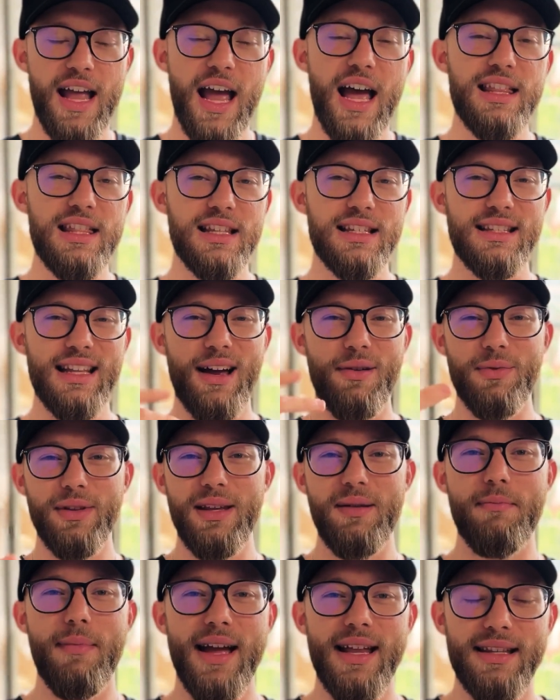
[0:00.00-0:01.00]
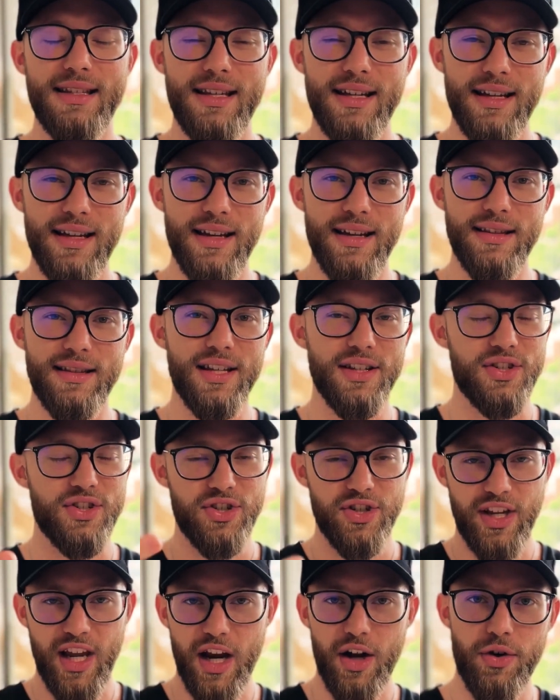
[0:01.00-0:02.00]
and it's not really meant to
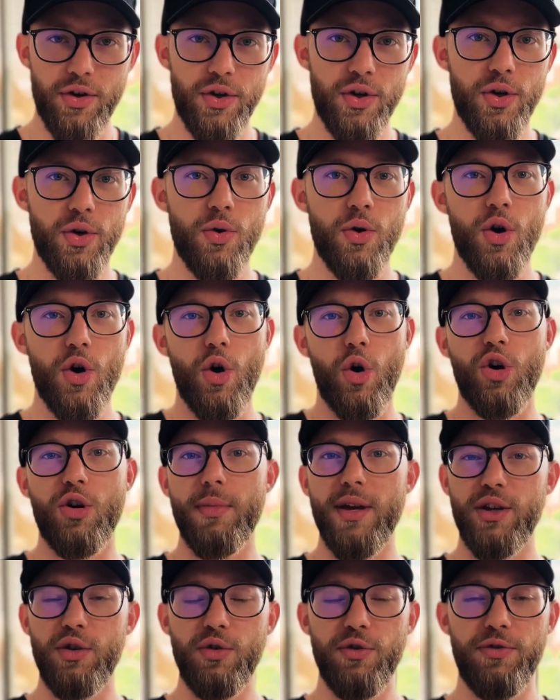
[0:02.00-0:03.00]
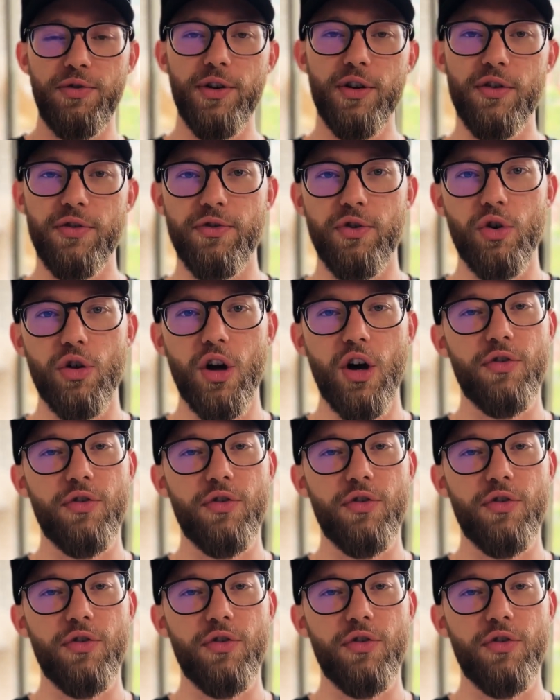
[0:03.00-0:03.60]
scare you or to make you fearful.